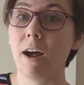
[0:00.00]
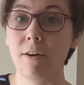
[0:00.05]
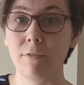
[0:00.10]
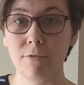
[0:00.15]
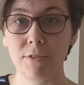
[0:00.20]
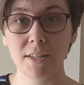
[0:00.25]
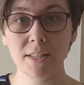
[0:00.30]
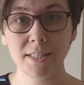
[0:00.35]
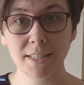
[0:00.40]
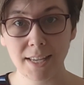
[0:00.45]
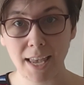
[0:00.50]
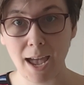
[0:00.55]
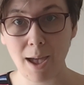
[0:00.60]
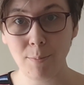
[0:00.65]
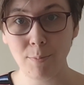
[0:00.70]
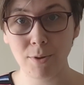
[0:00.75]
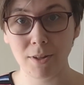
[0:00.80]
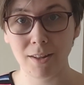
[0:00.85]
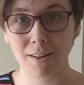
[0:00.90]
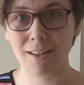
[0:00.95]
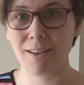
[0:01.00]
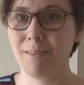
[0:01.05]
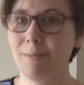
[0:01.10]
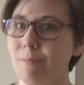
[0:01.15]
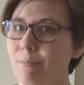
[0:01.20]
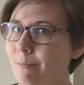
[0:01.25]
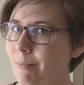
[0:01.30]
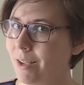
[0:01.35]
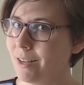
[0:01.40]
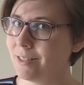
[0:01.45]
of the scapula.
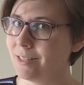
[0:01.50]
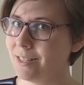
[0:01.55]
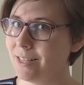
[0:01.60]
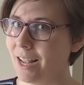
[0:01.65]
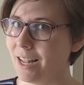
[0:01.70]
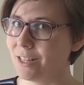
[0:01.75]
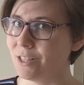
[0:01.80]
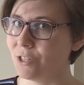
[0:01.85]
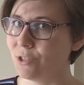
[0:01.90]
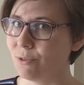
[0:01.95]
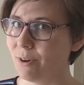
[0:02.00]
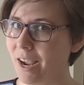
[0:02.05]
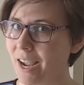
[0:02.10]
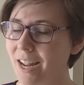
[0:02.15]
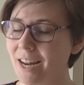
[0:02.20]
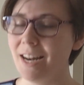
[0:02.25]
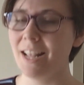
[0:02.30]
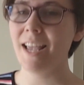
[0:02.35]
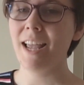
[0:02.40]
Makes sense, right?